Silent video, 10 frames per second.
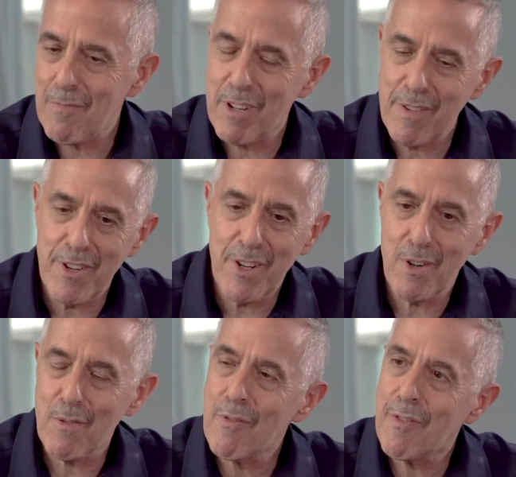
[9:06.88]
But if you
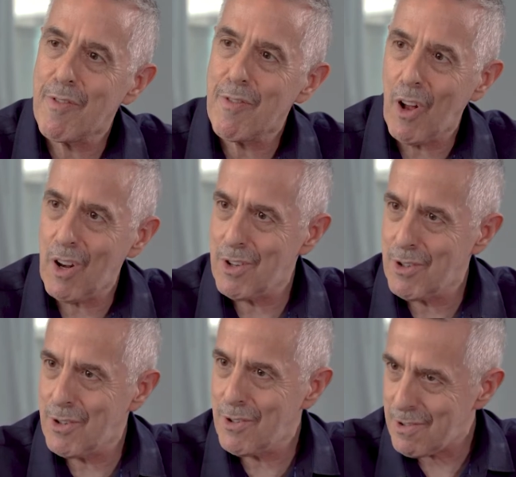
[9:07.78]
don't
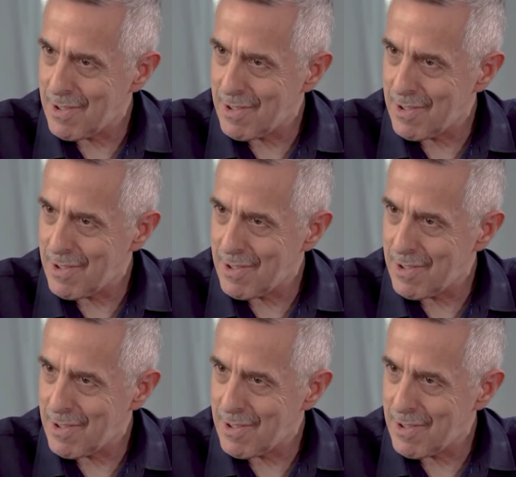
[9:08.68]
follow